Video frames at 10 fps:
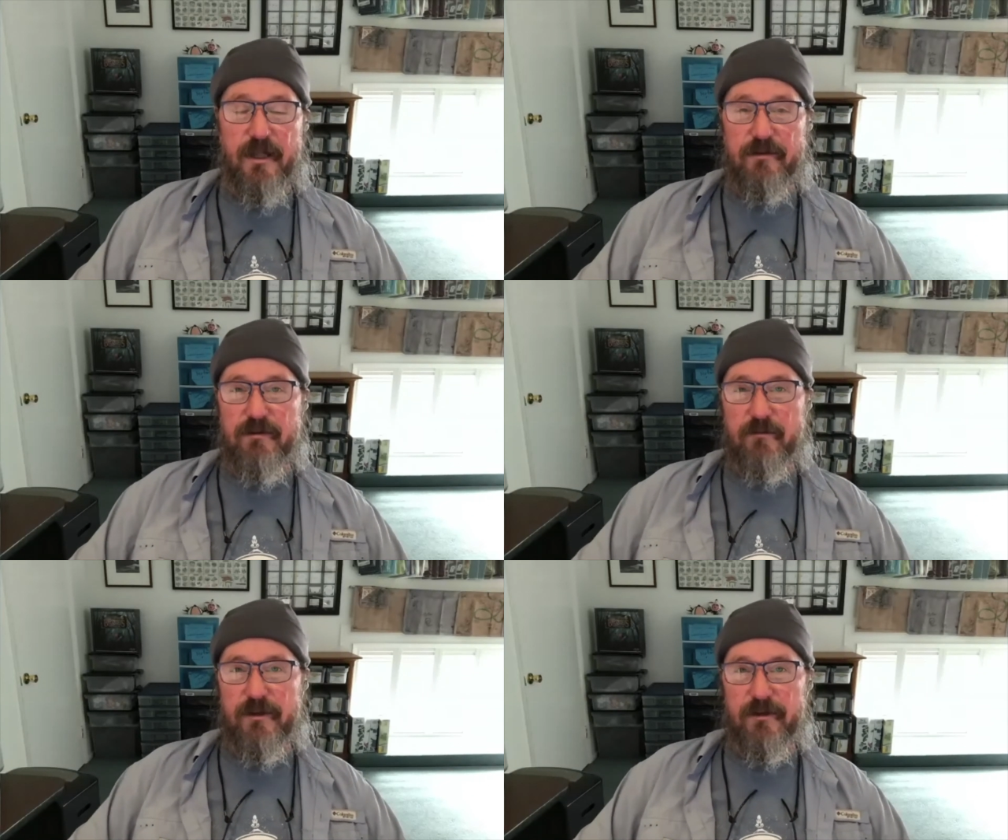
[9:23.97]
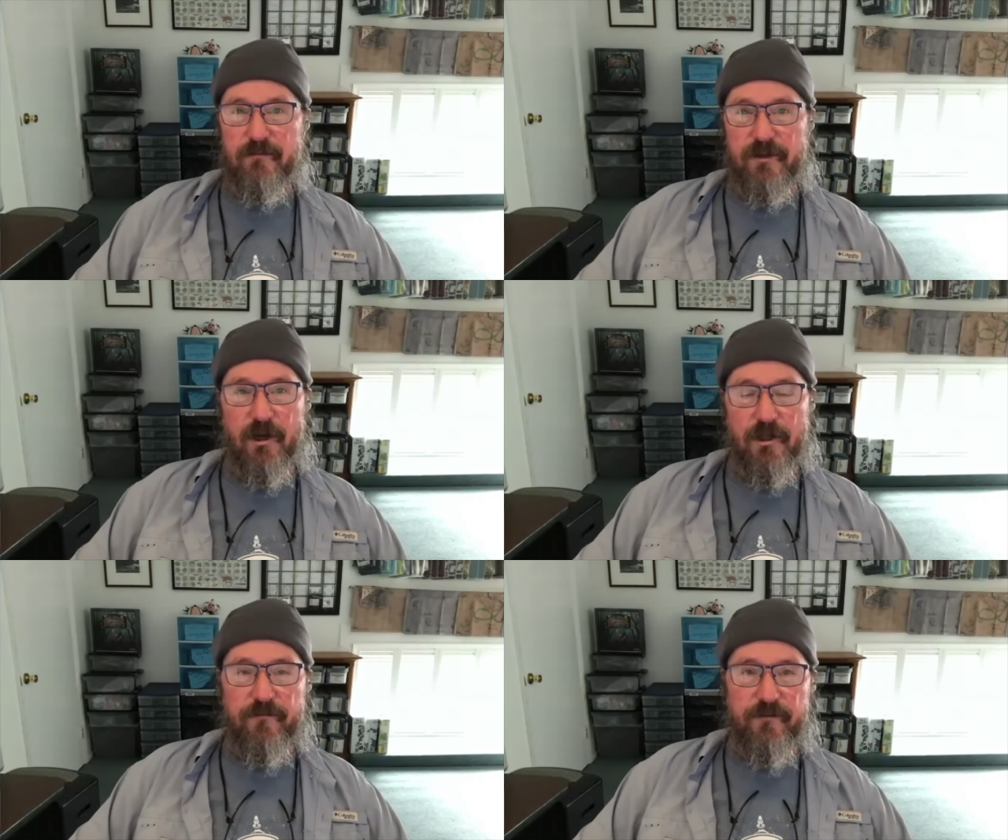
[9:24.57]
That's what we
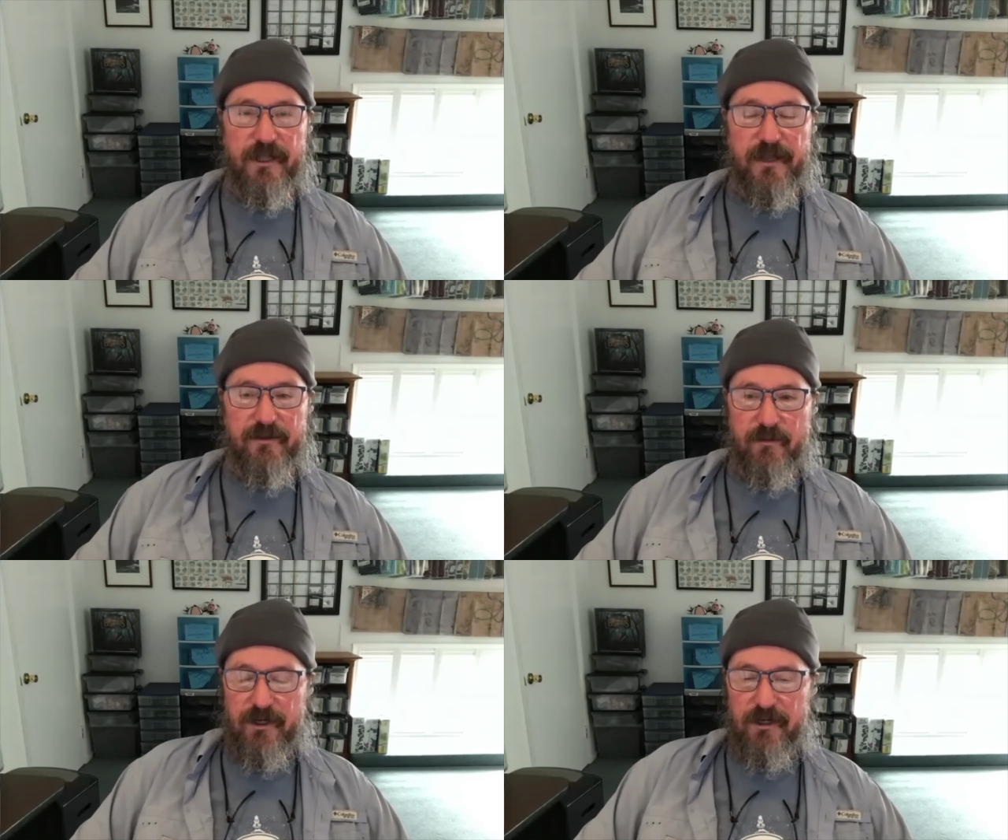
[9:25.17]
call it, freelance work.